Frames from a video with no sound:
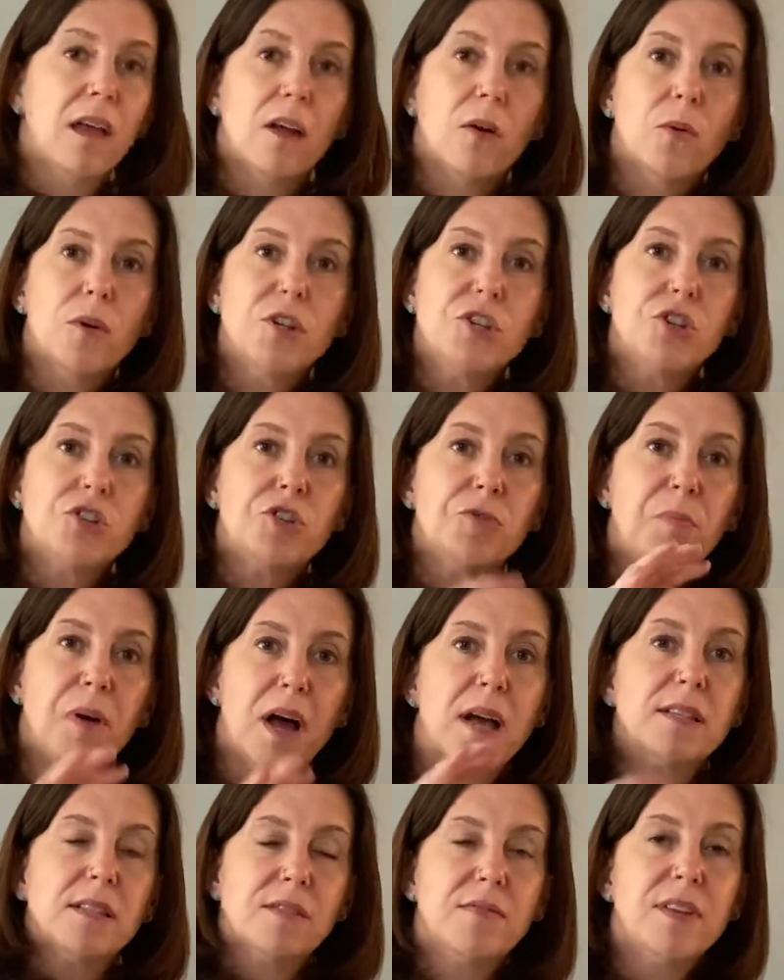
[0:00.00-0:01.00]
I want you to
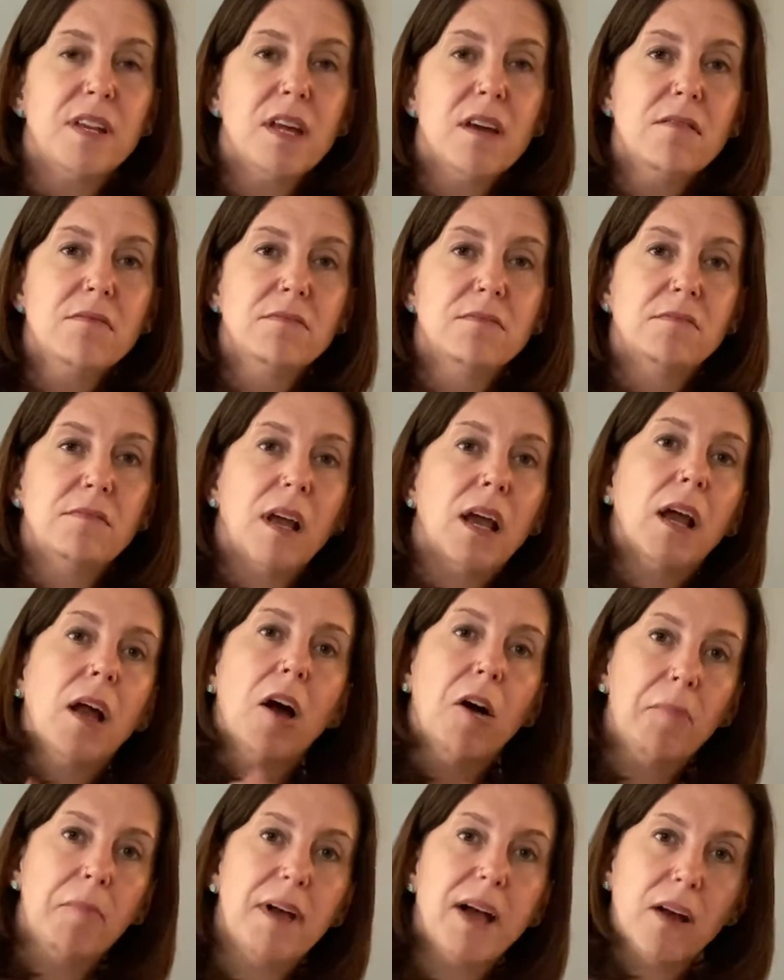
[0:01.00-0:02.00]
pause the video and
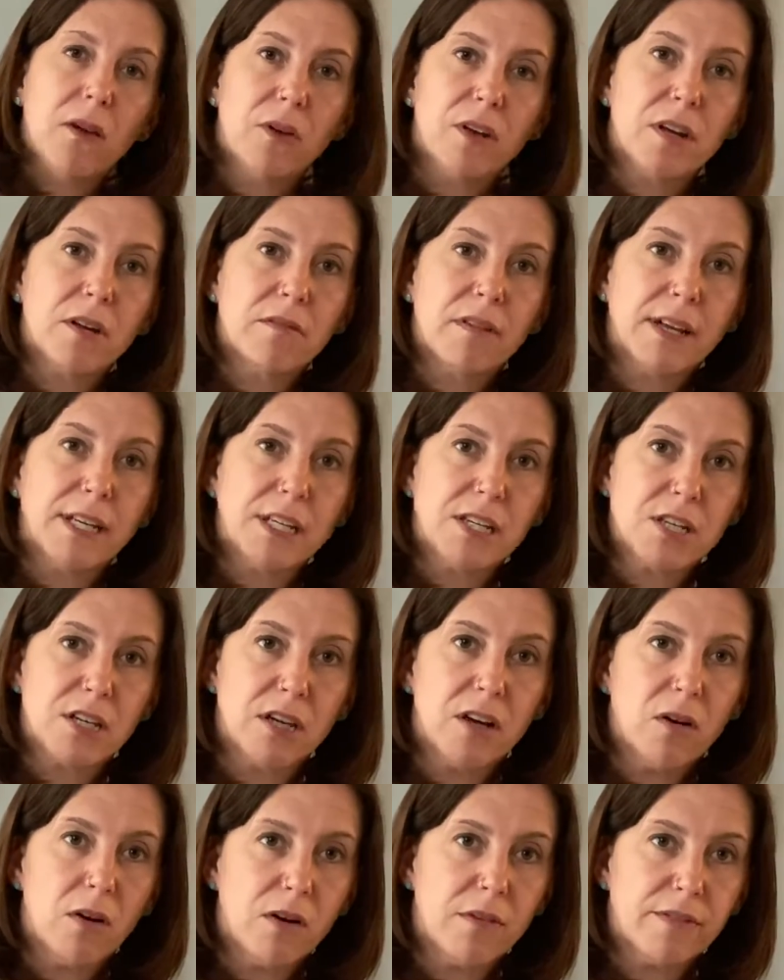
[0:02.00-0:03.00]
come back when you're ready to
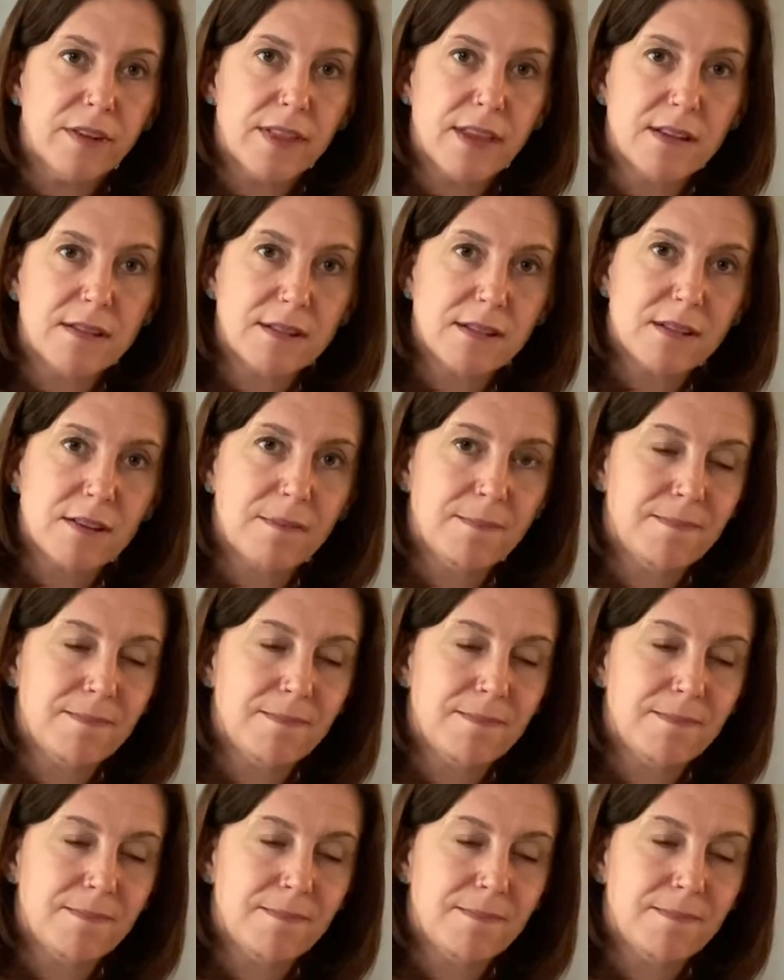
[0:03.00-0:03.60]
go over this.